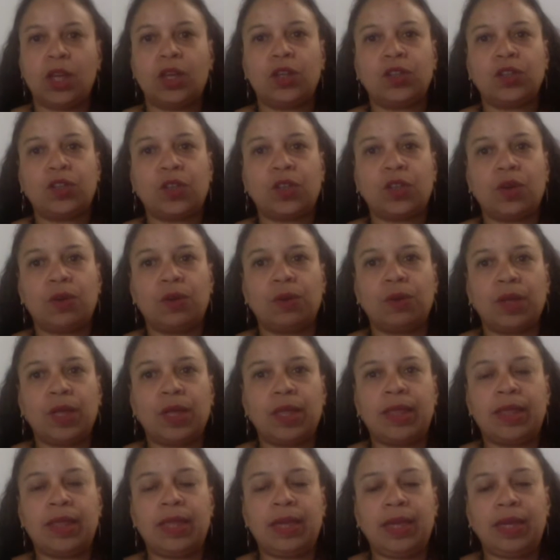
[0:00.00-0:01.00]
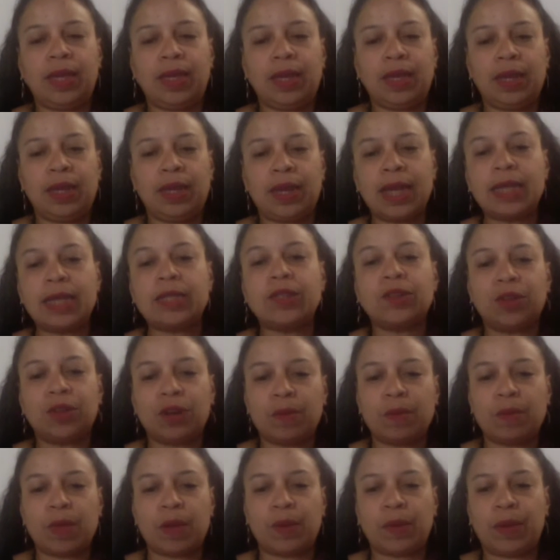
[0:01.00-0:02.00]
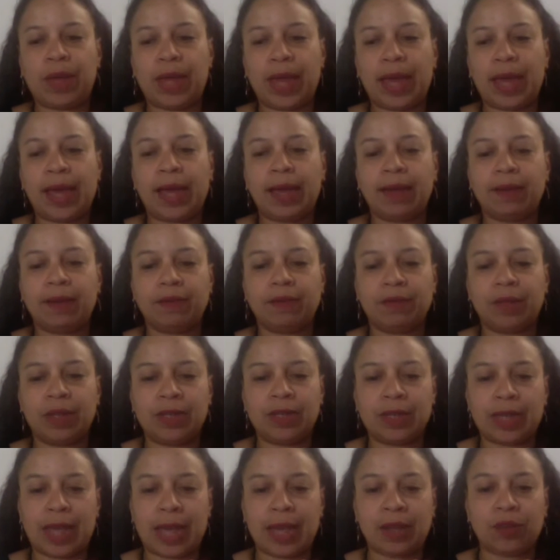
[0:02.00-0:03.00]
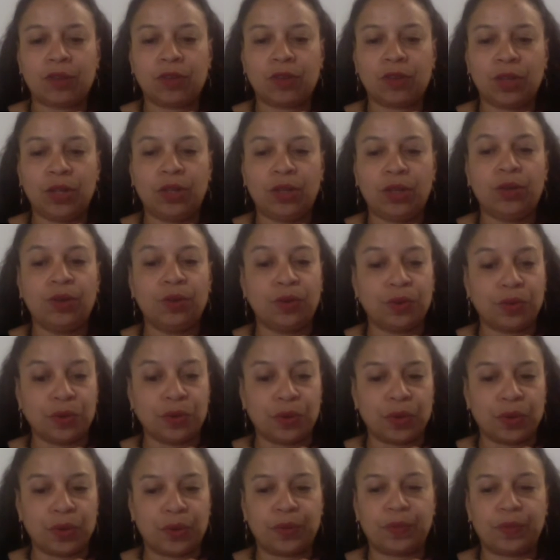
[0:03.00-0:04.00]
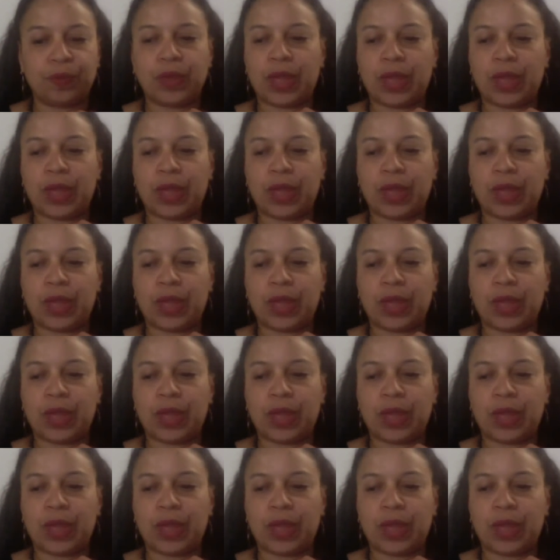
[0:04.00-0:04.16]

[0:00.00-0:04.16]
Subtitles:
So the next herb that we have is actually gugulu.